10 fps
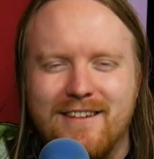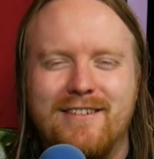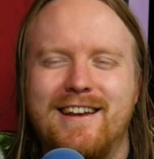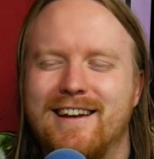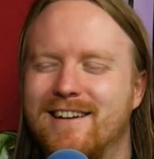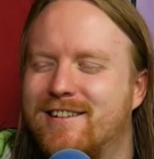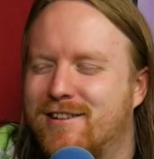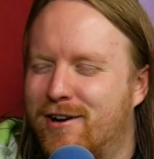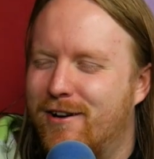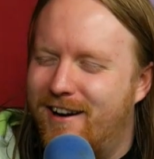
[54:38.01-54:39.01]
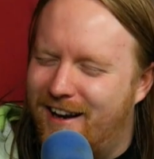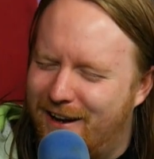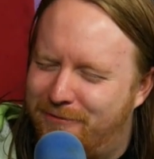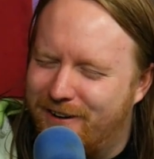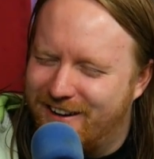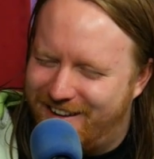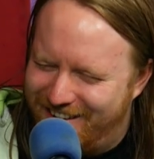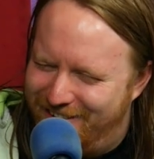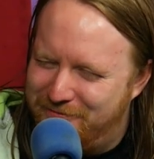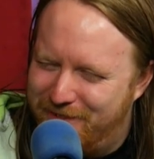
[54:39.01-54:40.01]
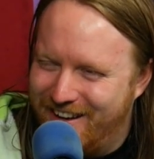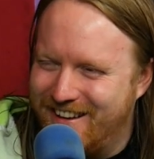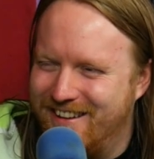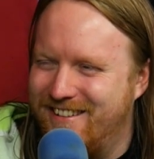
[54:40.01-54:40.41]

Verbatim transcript: We need a shorthand for good fucking